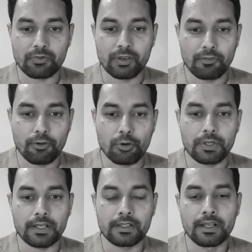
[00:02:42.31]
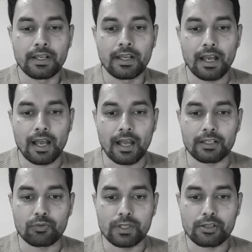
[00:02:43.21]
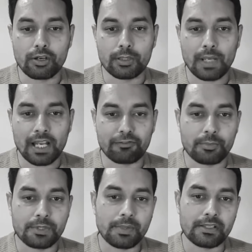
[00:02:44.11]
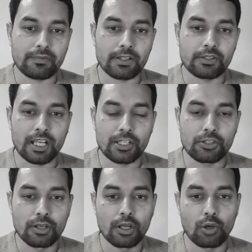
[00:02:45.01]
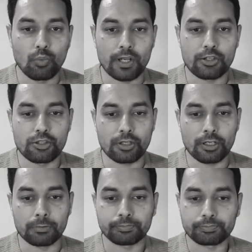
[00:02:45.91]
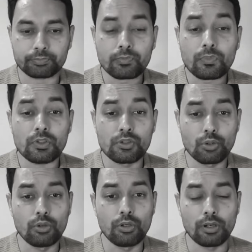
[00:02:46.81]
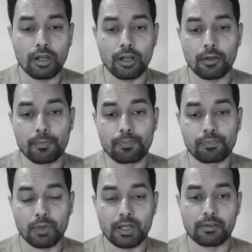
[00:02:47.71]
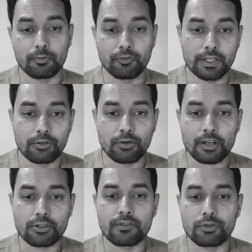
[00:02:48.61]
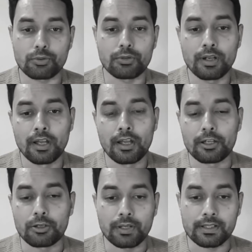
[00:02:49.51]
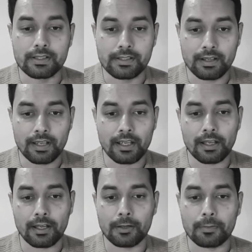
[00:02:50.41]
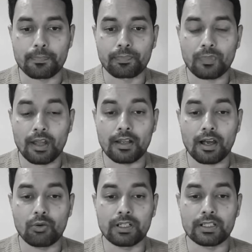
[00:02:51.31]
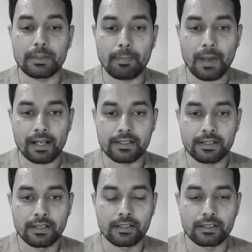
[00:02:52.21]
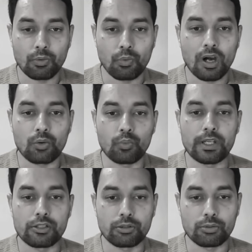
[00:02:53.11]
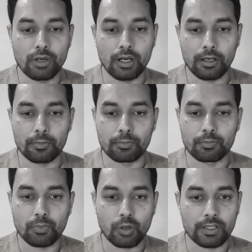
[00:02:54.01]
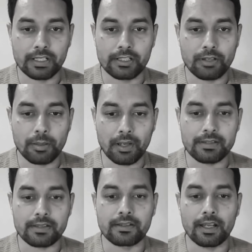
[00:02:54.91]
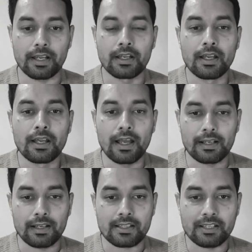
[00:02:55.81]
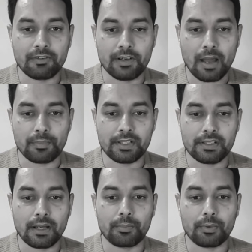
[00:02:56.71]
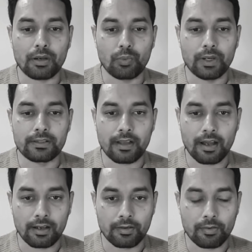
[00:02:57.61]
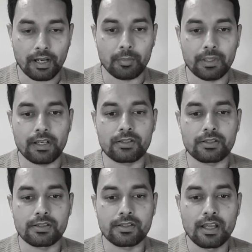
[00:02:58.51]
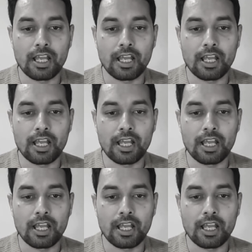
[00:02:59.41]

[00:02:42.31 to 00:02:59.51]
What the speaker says: We reviewed it, and we saw the platform-specific change, which Joule, with the introduction of Joule, you can see and how it will impact the work we do on a day-to-day basis today. And lastly, we wrapped it up with our recommendations.